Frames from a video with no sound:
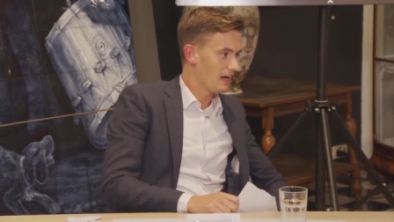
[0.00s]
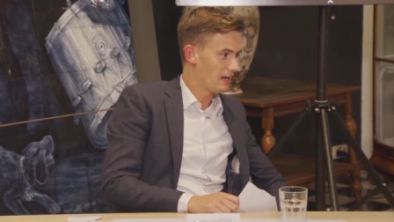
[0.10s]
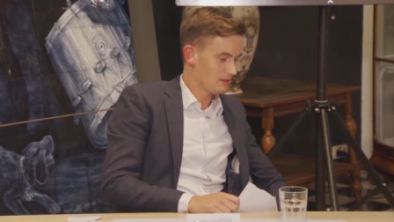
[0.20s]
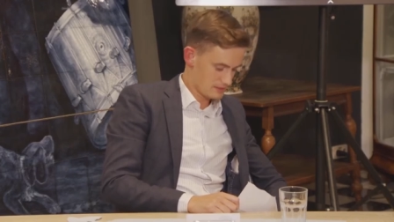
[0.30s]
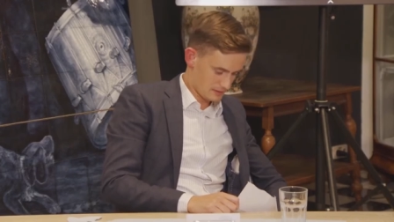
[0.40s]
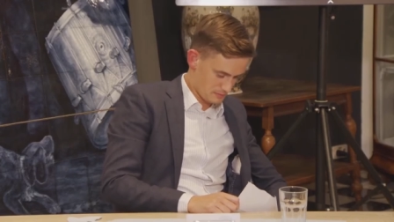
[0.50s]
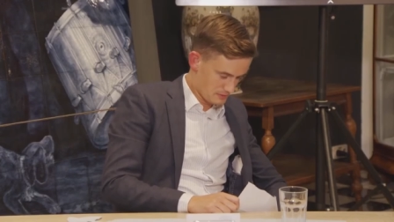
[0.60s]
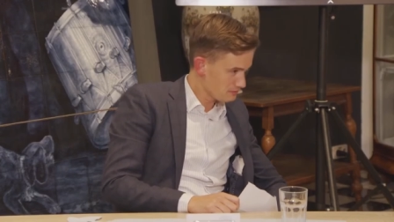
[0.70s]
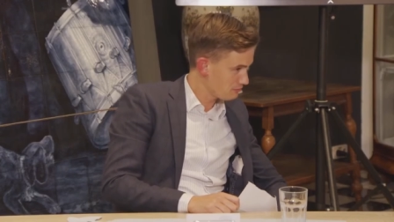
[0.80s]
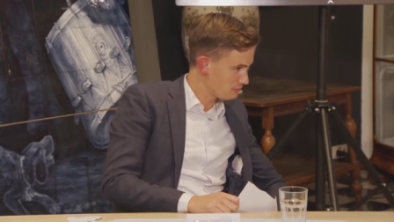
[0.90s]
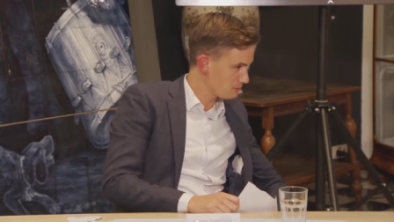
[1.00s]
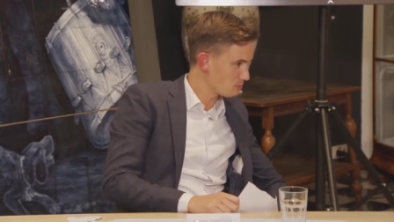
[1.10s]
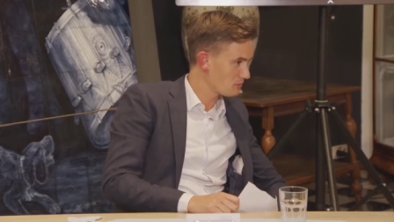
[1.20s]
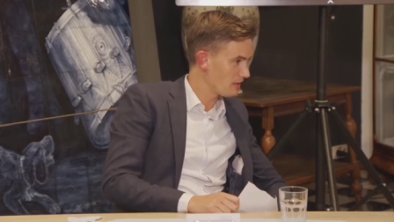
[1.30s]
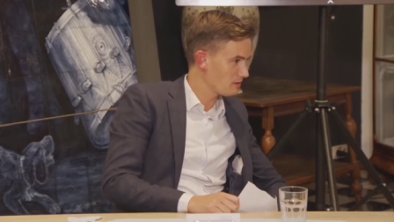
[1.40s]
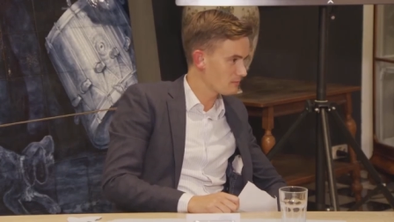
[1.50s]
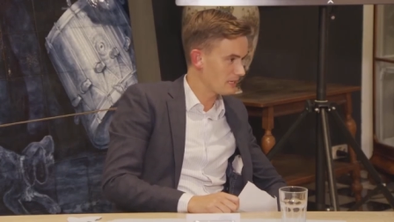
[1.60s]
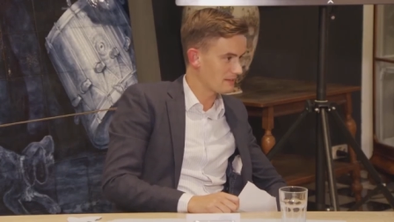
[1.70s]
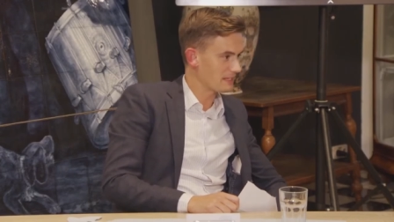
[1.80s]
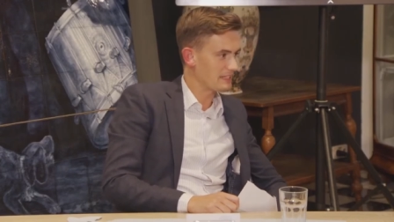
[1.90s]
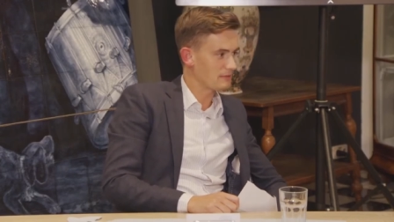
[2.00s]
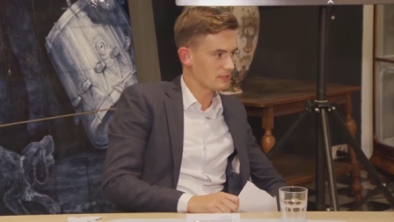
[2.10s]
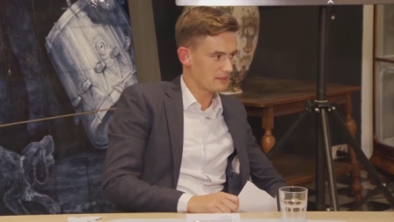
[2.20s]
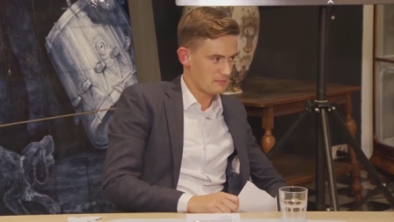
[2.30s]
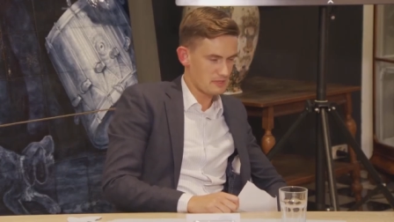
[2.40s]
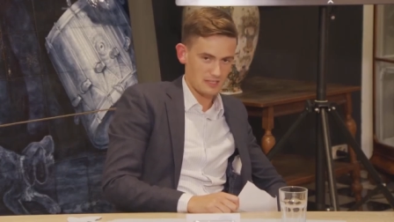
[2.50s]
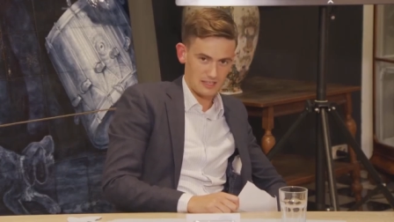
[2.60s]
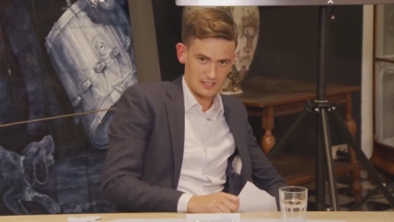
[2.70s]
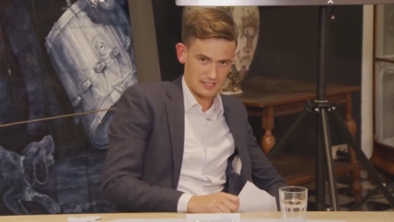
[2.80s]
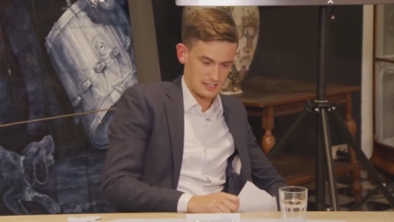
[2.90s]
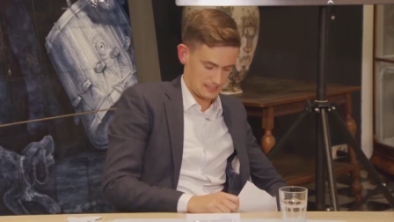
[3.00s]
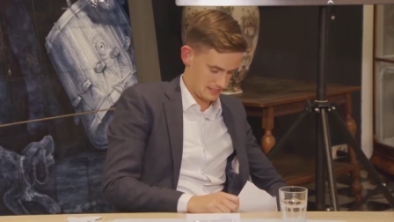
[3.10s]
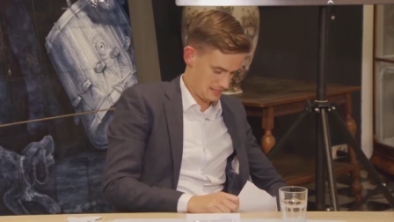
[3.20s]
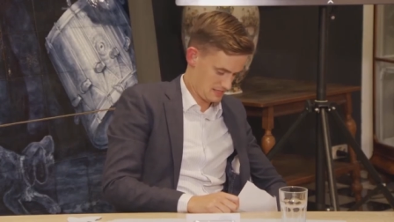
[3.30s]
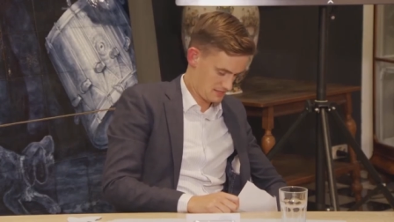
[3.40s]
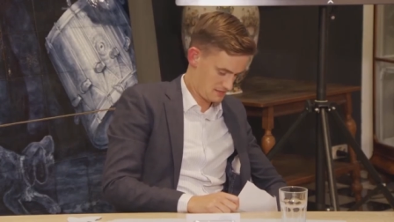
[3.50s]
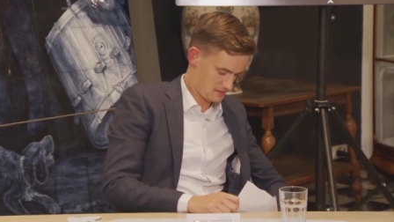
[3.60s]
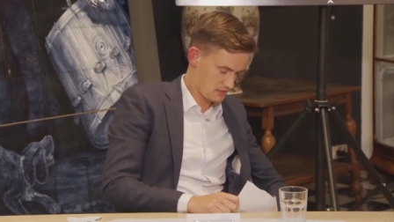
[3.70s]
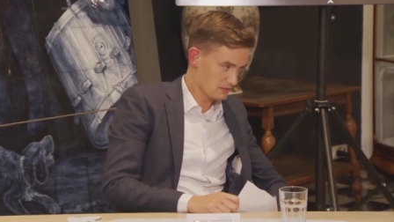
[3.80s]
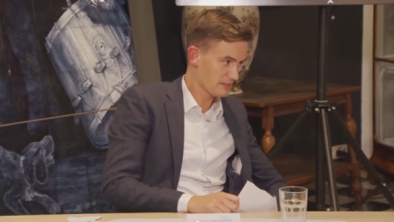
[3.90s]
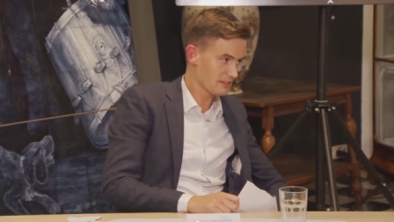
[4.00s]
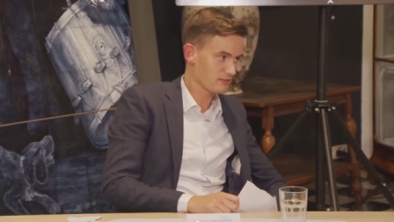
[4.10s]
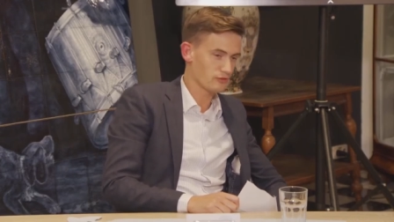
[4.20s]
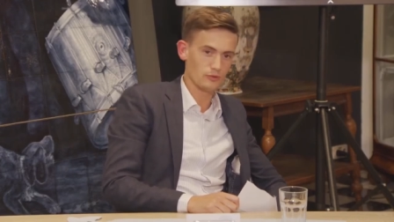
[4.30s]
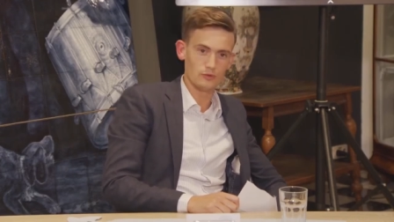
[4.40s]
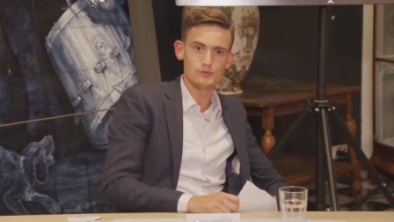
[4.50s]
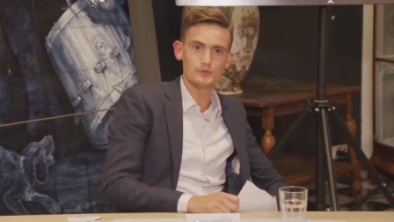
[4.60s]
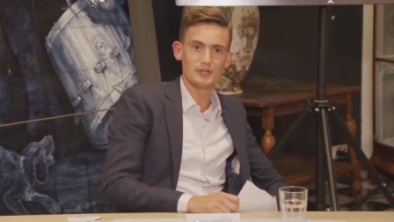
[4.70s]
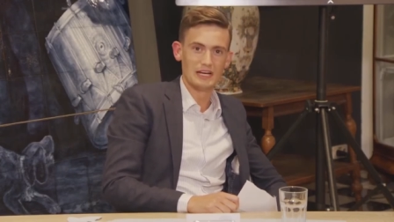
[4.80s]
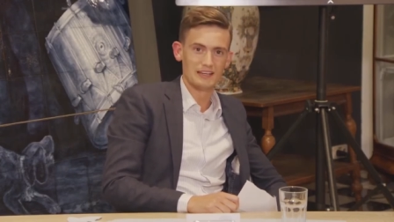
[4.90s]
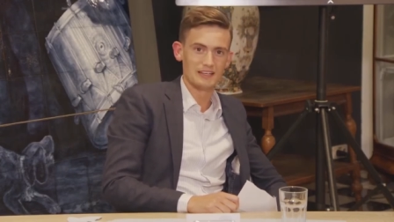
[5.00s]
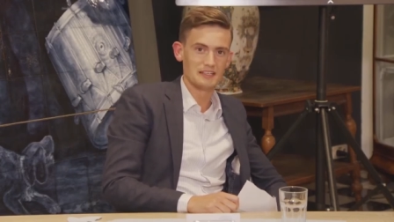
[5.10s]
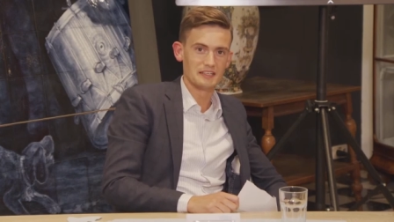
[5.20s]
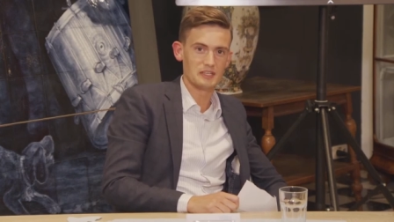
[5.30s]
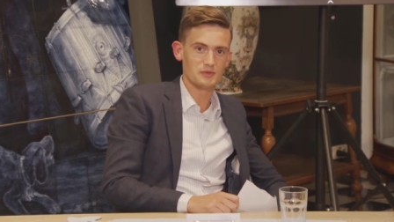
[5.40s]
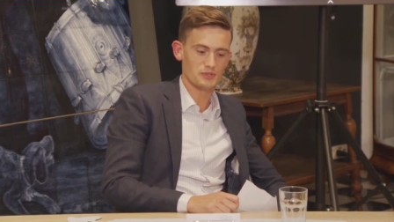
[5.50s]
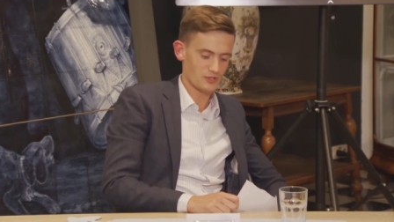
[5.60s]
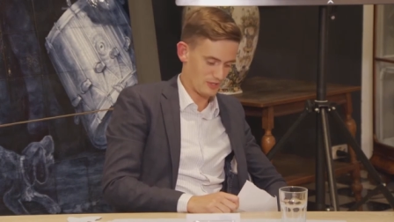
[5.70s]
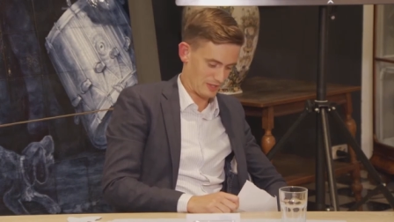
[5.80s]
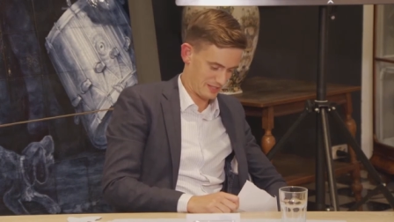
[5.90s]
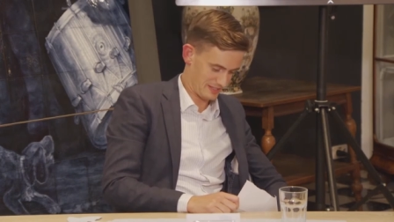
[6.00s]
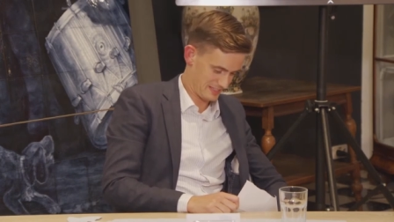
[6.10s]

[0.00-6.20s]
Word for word: Our beautiful proud Mary with the peacock is going to New York.